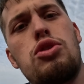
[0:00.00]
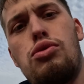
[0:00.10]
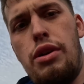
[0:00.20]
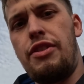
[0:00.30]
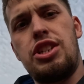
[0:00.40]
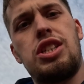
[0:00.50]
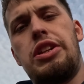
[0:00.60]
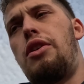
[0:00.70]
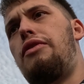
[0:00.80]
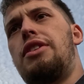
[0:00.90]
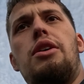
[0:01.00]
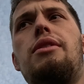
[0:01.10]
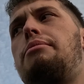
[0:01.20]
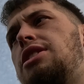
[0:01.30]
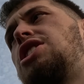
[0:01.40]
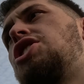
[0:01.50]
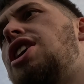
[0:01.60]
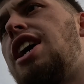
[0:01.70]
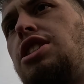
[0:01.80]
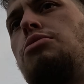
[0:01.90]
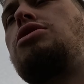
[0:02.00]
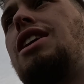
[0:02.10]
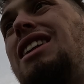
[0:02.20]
so if I just clean it off for now, that means the chassis will stay